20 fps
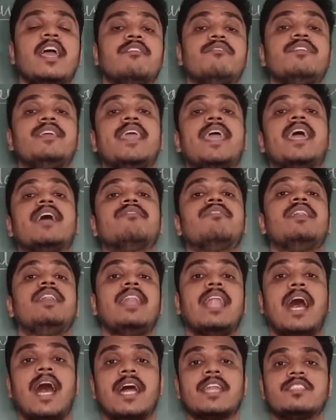we have a
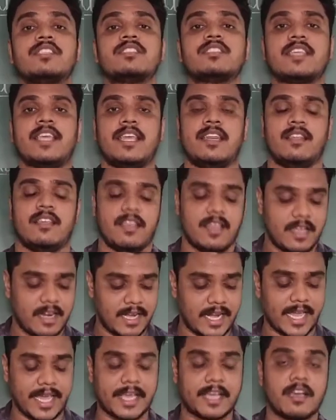large scale
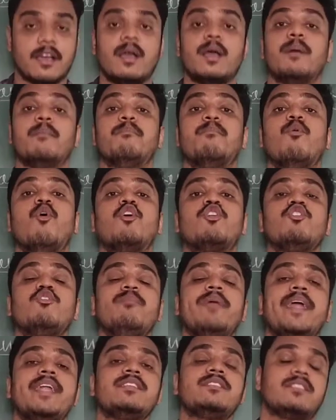like
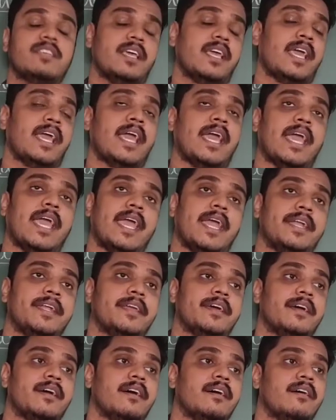monuments and
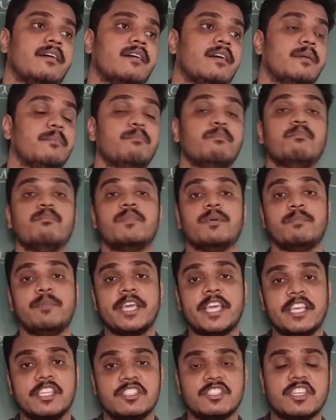
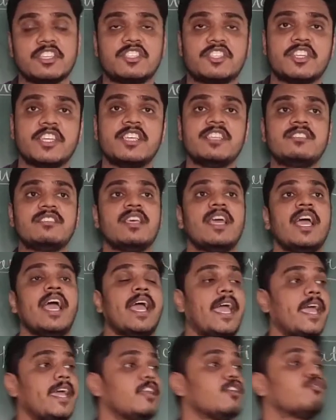big industries
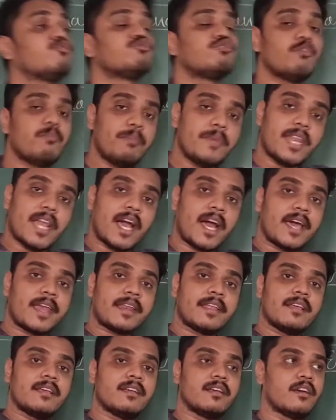and Qutub
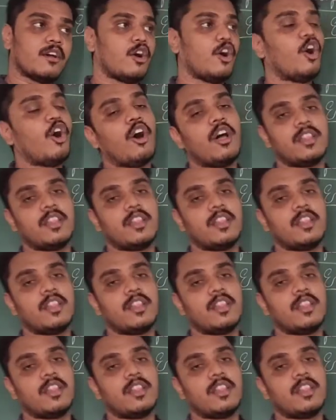Minar, all